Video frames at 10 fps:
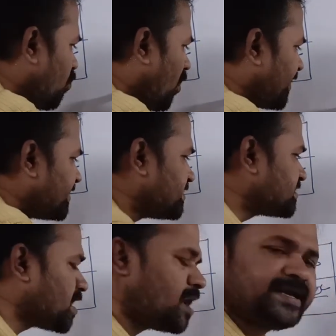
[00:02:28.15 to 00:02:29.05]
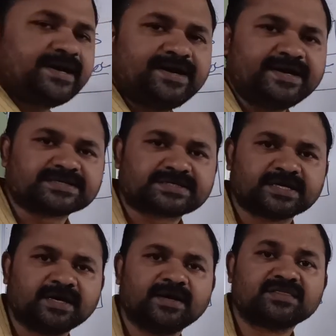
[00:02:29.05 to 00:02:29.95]
what is the starting
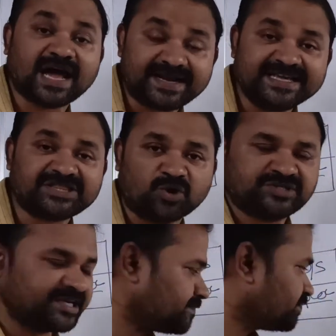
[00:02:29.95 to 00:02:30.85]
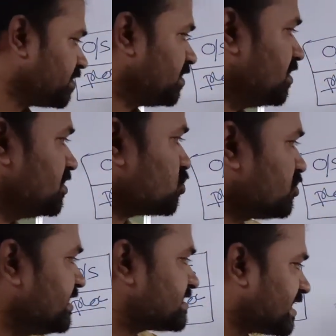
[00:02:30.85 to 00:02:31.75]
address? 30,000. So
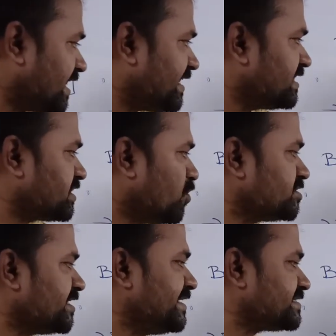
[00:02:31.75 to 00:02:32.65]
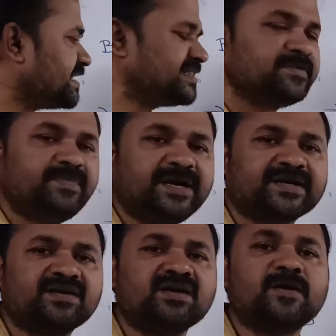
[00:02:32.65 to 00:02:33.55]
this 30,000 is nothing
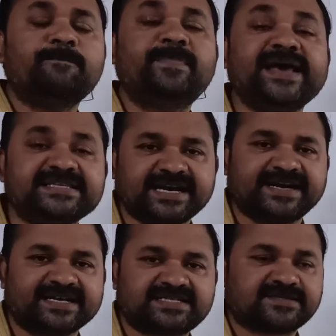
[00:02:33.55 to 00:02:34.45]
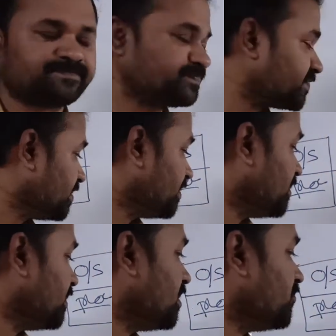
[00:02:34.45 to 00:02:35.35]
but base address.
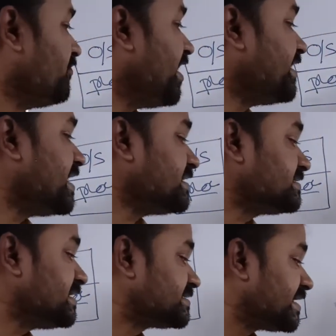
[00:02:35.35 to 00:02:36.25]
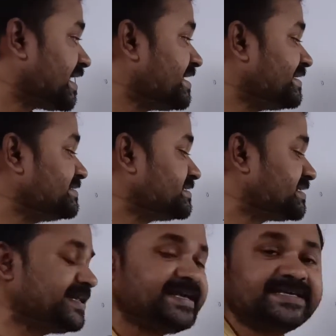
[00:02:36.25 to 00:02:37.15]
Whereas the second
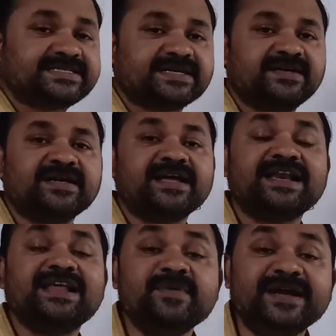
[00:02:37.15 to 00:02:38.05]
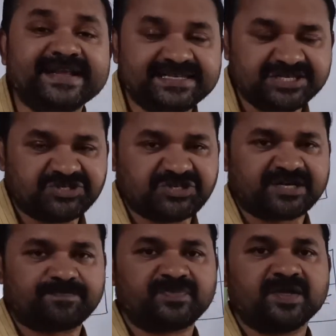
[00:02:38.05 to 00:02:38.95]
register is limit
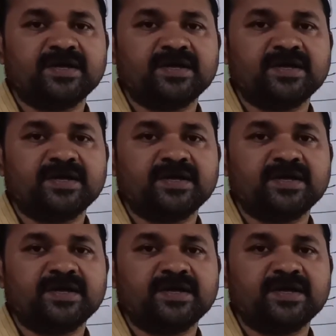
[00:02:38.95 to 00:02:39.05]
register.